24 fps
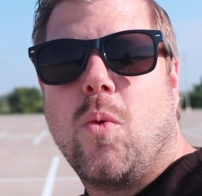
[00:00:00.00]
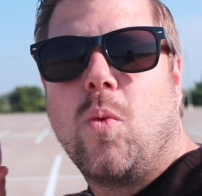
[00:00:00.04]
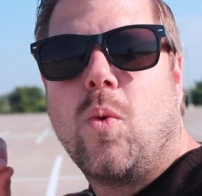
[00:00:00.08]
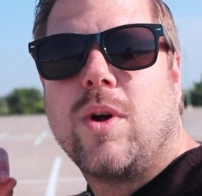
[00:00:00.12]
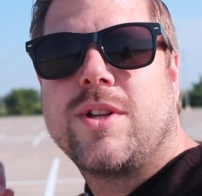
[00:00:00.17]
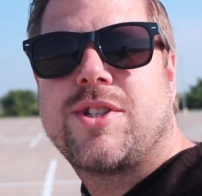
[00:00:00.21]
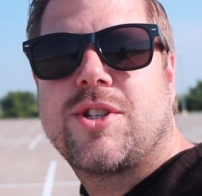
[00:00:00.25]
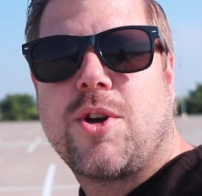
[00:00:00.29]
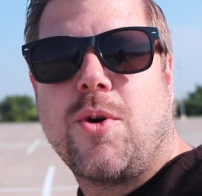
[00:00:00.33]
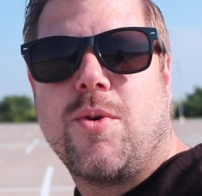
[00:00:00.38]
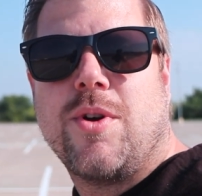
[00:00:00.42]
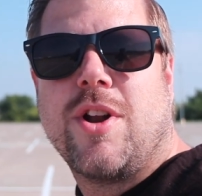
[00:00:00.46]

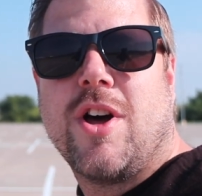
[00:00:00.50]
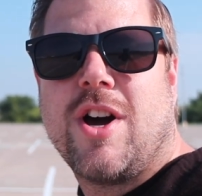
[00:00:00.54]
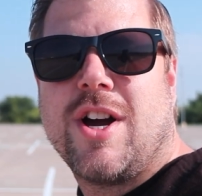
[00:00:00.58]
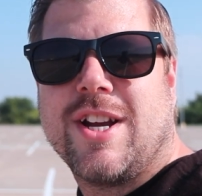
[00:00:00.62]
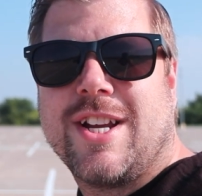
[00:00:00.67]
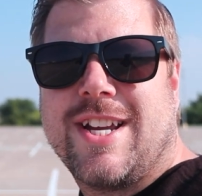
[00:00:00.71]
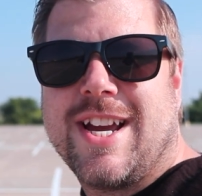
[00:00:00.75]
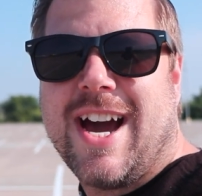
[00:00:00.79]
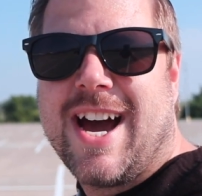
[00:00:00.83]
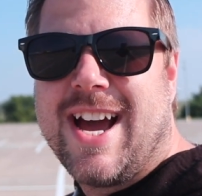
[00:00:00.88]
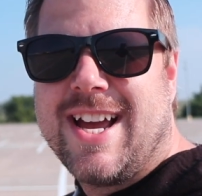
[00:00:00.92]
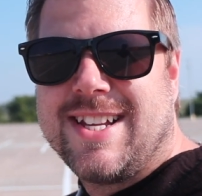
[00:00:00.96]
What's going on,
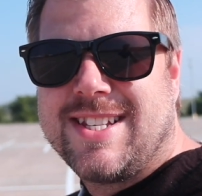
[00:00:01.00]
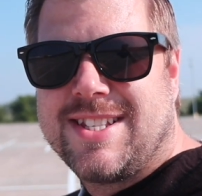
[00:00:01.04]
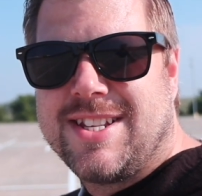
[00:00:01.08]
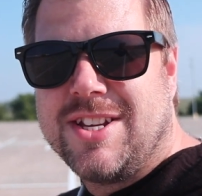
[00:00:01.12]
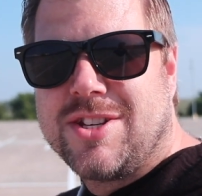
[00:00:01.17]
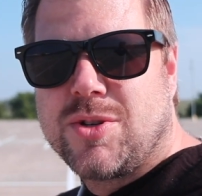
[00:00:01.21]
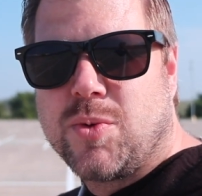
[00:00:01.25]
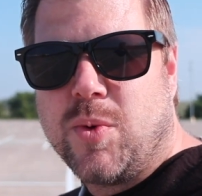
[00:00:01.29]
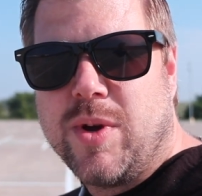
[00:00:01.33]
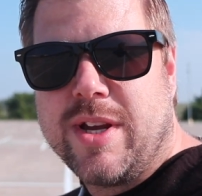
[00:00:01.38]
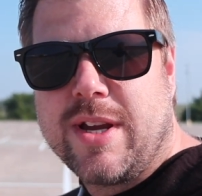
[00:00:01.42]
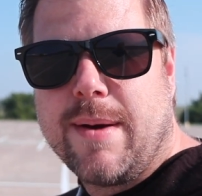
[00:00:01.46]
guys?
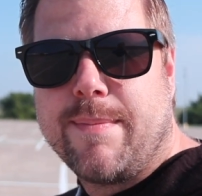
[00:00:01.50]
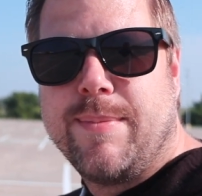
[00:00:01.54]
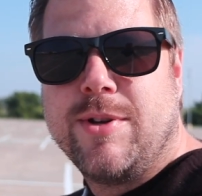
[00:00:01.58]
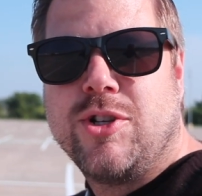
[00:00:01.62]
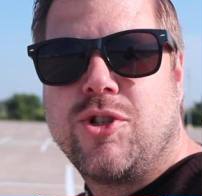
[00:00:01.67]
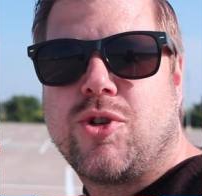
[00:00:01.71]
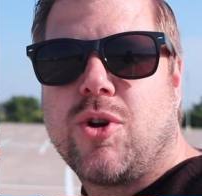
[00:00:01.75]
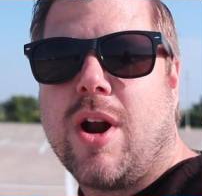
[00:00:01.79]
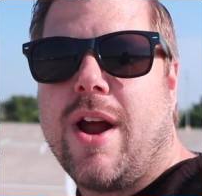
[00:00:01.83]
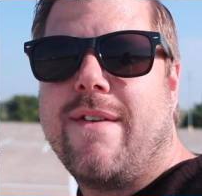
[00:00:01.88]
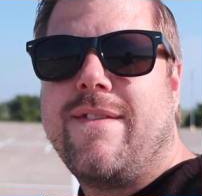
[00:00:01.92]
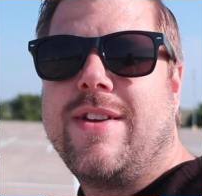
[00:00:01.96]
This week I've been
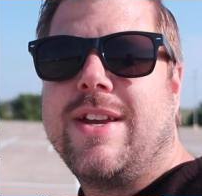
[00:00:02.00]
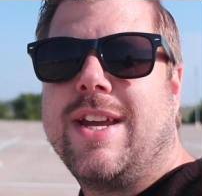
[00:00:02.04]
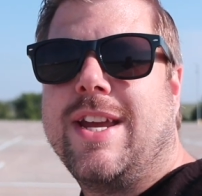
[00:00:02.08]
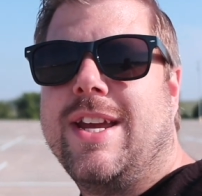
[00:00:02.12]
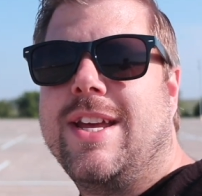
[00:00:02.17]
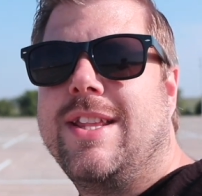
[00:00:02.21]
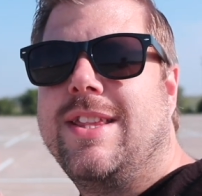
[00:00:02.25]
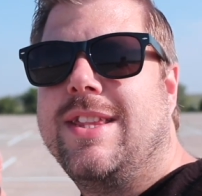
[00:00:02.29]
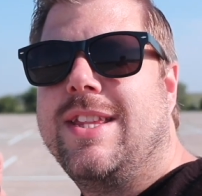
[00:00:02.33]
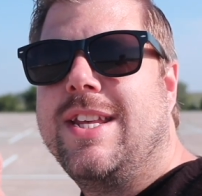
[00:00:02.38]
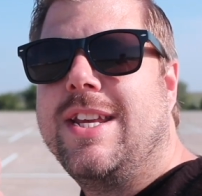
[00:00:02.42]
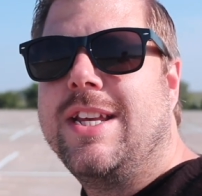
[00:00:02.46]
driving
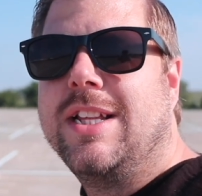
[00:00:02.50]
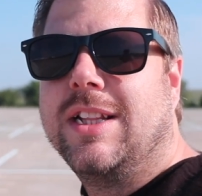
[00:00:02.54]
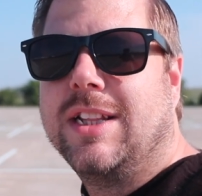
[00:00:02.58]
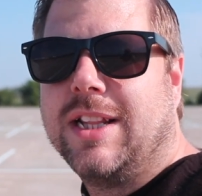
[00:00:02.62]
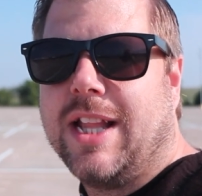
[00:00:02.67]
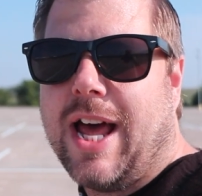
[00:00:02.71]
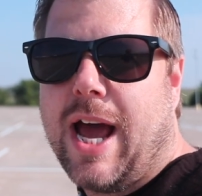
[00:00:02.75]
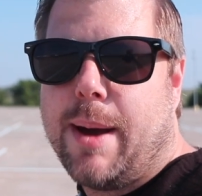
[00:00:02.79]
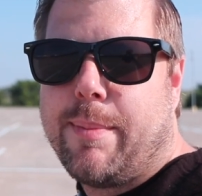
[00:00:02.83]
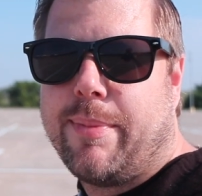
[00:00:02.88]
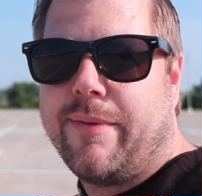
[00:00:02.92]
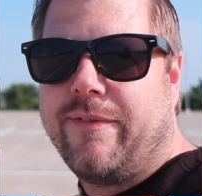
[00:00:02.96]
in the
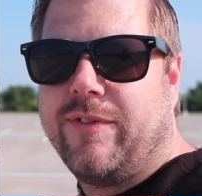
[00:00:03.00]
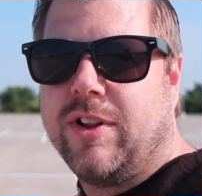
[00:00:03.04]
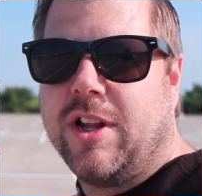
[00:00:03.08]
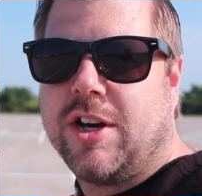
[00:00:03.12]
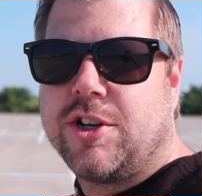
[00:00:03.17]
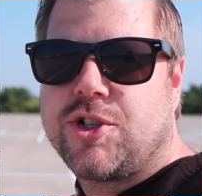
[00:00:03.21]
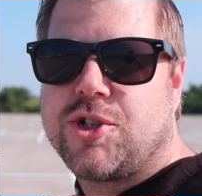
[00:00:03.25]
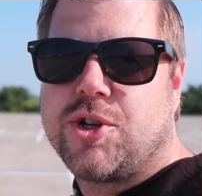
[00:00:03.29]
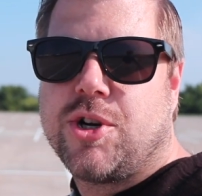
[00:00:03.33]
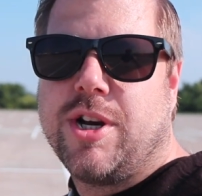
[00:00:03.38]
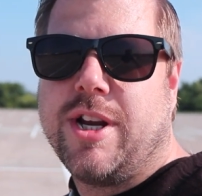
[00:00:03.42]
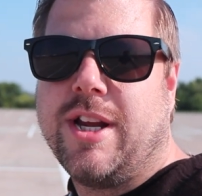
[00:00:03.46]
lap of
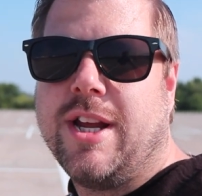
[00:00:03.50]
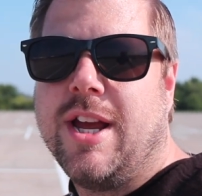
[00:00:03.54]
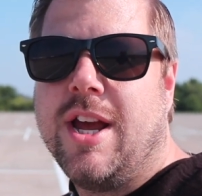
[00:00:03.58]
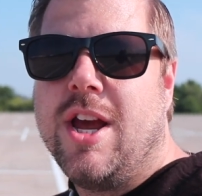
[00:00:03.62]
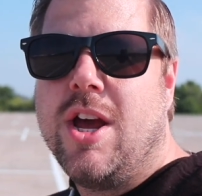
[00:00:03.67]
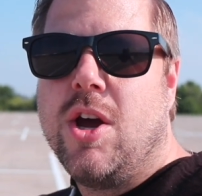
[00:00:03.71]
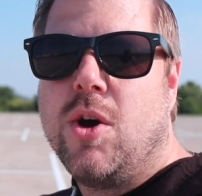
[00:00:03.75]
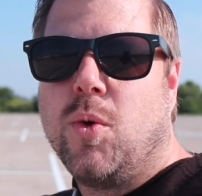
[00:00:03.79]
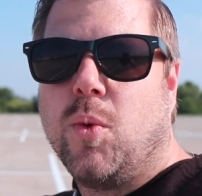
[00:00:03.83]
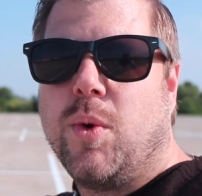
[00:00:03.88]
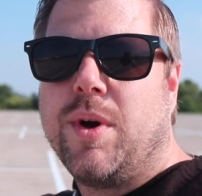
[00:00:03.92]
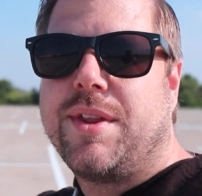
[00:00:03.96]
luxury
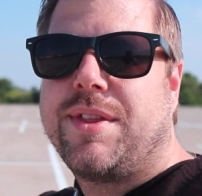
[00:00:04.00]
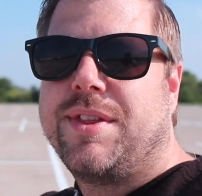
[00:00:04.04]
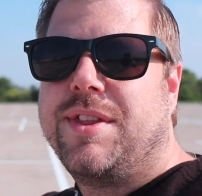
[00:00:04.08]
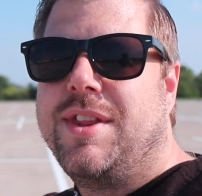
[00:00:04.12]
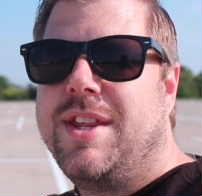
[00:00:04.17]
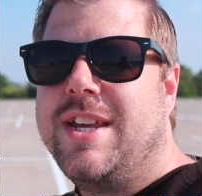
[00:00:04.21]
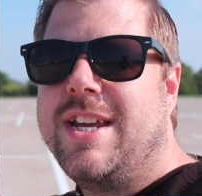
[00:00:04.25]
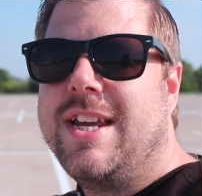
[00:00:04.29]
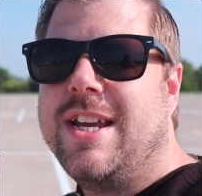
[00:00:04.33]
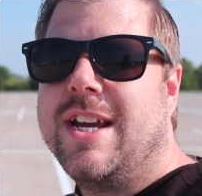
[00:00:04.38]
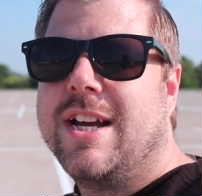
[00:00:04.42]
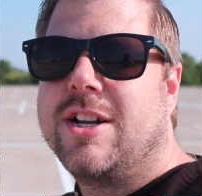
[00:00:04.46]
with
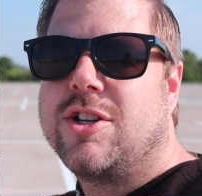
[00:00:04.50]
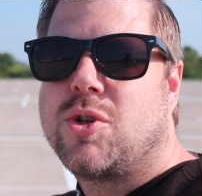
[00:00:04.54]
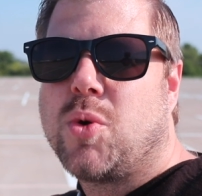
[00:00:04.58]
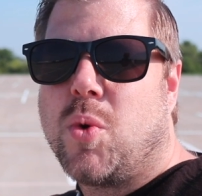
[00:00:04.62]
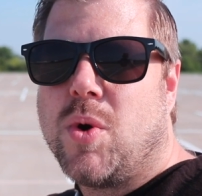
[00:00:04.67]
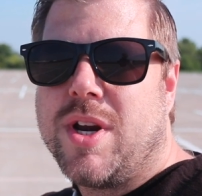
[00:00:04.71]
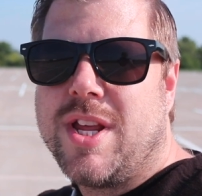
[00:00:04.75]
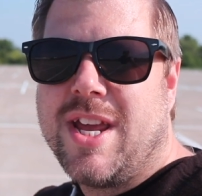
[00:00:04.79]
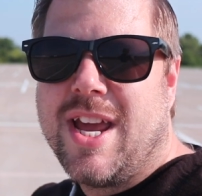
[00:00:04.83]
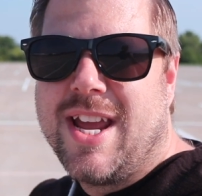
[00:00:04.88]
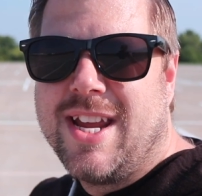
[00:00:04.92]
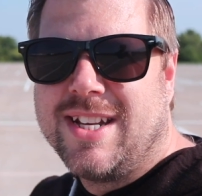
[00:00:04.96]
the
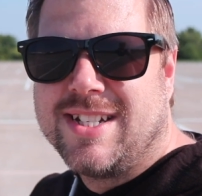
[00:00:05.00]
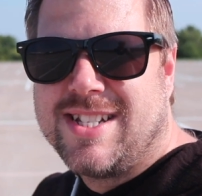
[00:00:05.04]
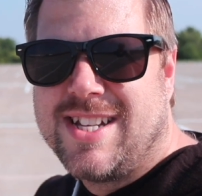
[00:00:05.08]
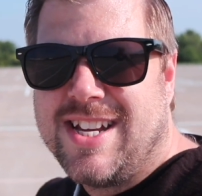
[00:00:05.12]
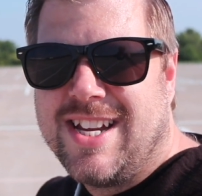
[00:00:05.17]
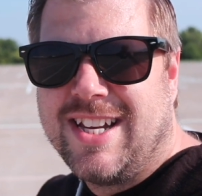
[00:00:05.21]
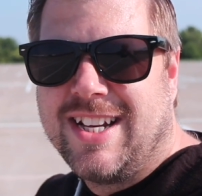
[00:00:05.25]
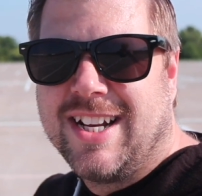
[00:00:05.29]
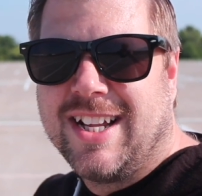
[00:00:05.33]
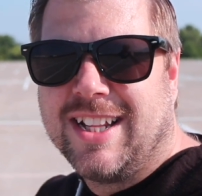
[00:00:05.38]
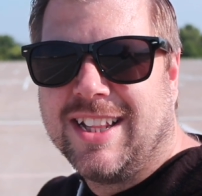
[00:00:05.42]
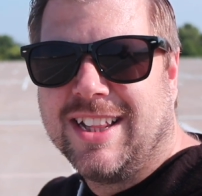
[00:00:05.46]

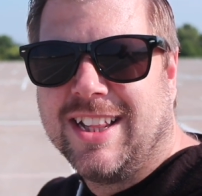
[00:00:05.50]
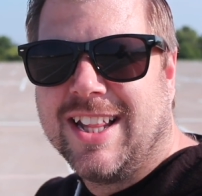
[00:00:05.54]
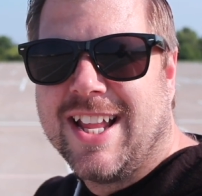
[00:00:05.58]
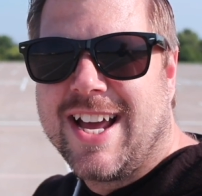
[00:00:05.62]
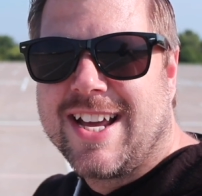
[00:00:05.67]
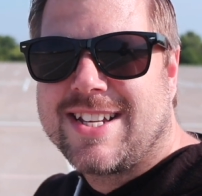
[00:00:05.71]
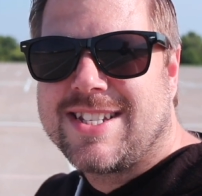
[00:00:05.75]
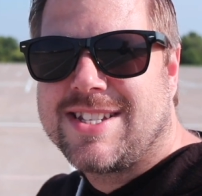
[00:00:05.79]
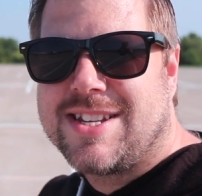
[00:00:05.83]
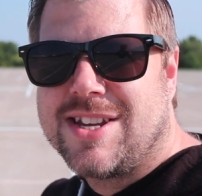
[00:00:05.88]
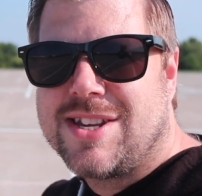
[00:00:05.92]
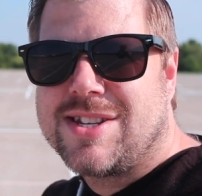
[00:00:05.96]
2018
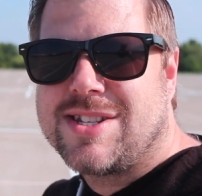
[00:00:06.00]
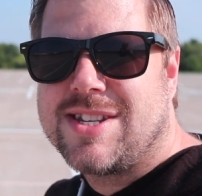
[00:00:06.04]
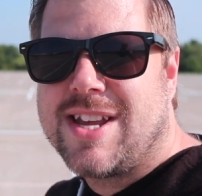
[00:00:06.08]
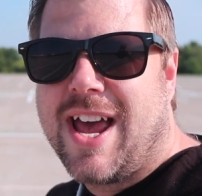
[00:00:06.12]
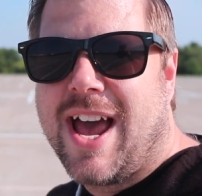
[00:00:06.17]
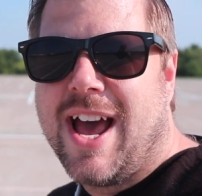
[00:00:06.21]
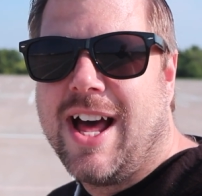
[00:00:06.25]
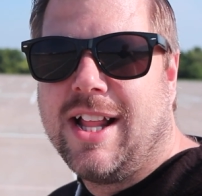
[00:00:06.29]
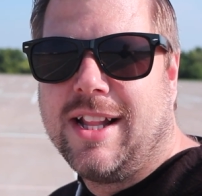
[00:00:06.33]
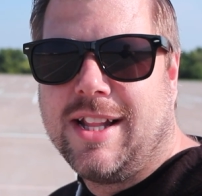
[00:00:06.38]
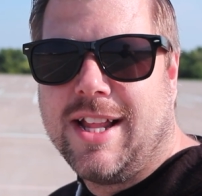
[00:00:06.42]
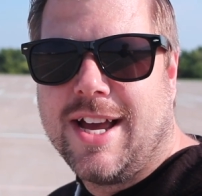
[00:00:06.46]
Lexus
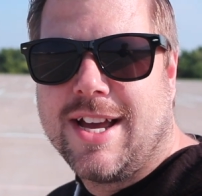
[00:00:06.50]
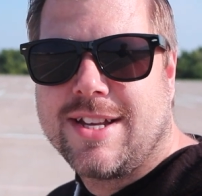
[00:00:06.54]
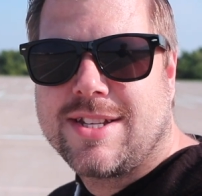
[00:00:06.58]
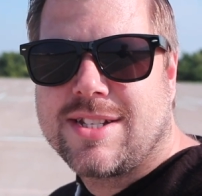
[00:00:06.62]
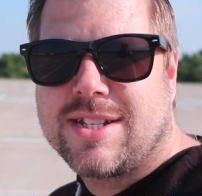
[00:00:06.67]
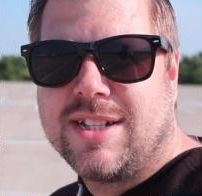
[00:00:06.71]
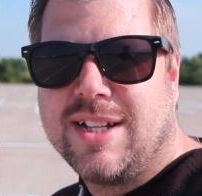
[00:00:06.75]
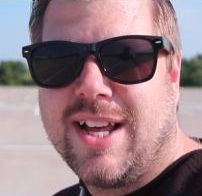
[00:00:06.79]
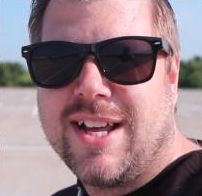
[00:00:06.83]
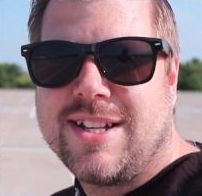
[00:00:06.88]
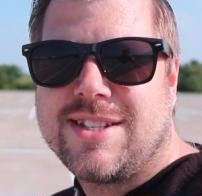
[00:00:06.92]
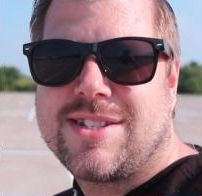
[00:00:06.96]

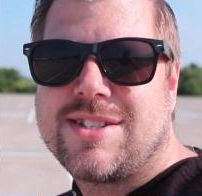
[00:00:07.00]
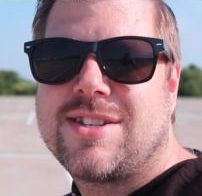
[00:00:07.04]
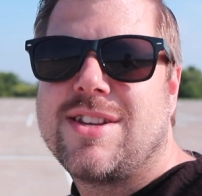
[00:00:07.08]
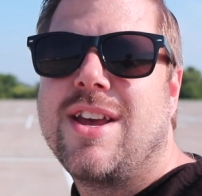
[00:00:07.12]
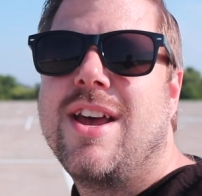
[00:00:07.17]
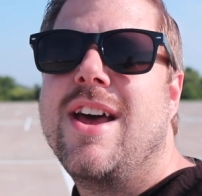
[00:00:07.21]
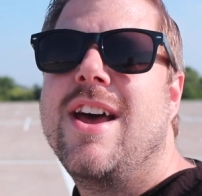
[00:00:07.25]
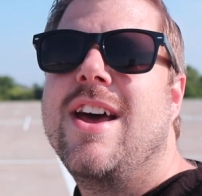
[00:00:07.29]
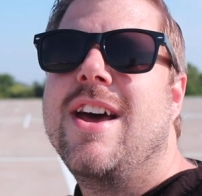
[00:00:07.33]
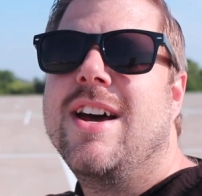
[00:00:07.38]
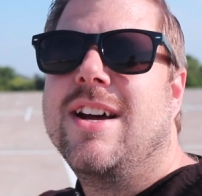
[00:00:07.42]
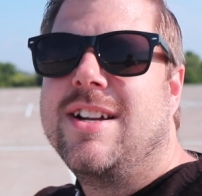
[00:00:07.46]
LS. Let's
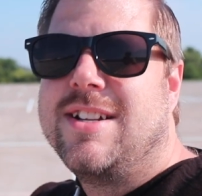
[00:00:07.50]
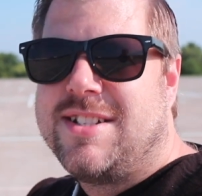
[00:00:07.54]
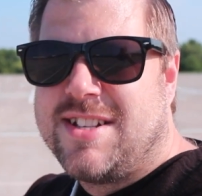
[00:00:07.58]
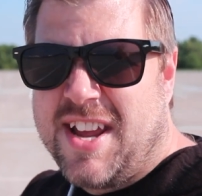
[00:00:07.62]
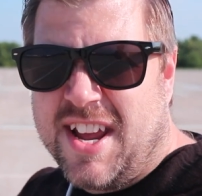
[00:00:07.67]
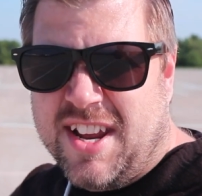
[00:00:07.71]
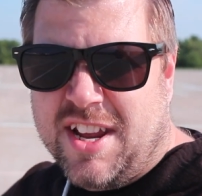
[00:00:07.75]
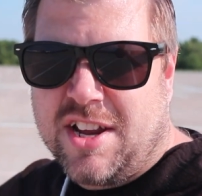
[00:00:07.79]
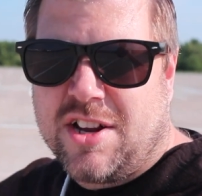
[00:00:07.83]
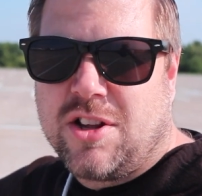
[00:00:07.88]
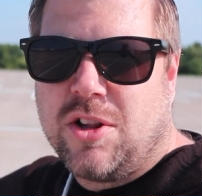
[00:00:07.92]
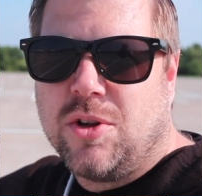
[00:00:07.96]

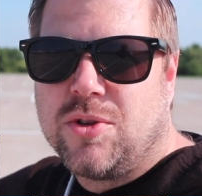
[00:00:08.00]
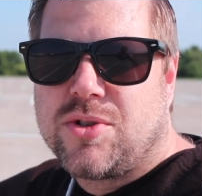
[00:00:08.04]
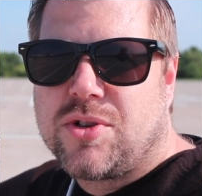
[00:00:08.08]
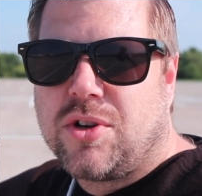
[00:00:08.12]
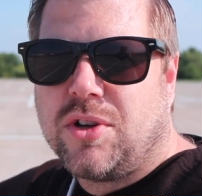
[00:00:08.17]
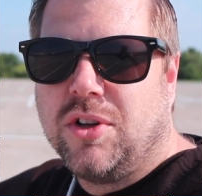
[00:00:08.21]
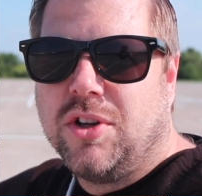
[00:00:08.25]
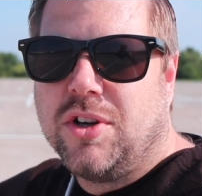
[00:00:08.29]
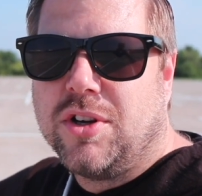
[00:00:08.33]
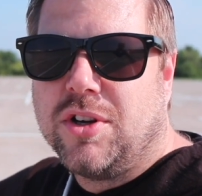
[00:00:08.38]
take a closer